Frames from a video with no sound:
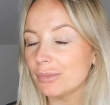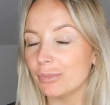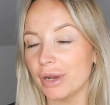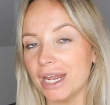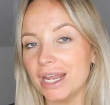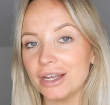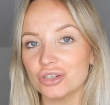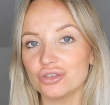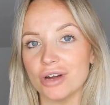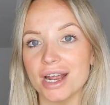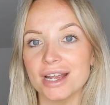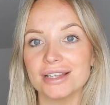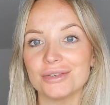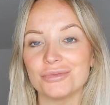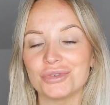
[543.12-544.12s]
The pink
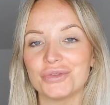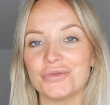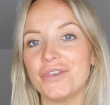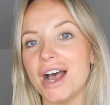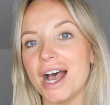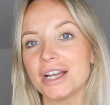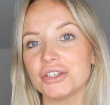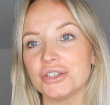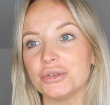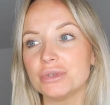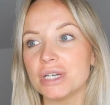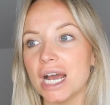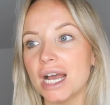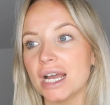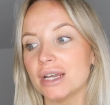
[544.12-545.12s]
dress was far too
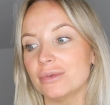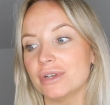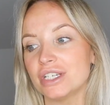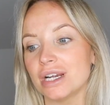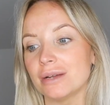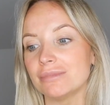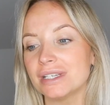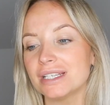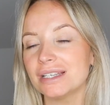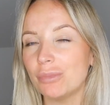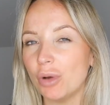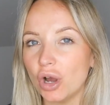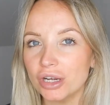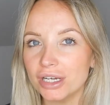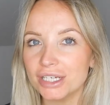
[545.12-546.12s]
tight, which I'm
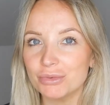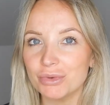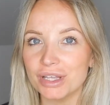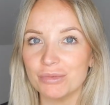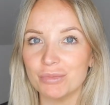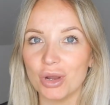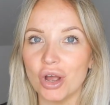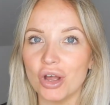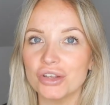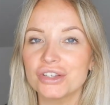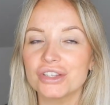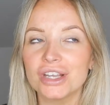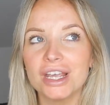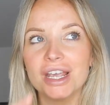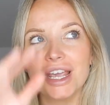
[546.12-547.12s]
disappointed with
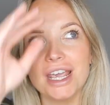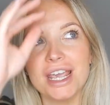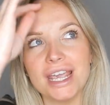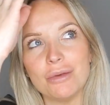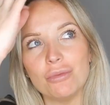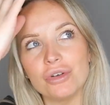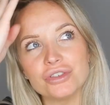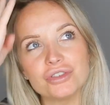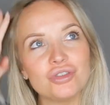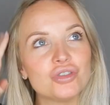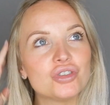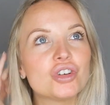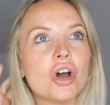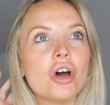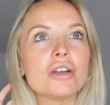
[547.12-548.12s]
because it was a
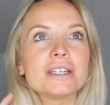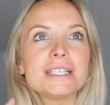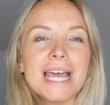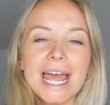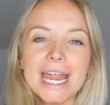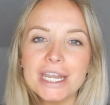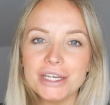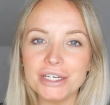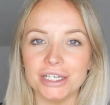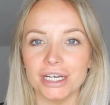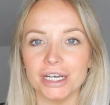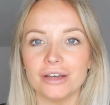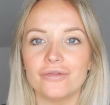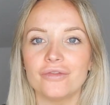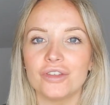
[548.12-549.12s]
good
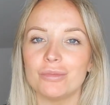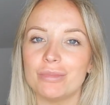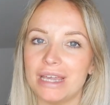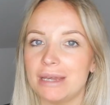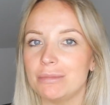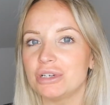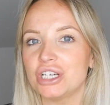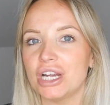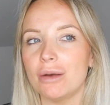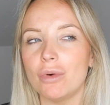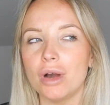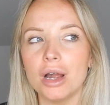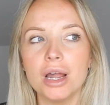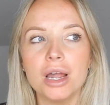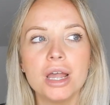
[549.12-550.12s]
contender for the baby
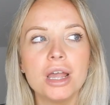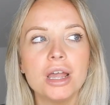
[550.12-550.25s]
shower,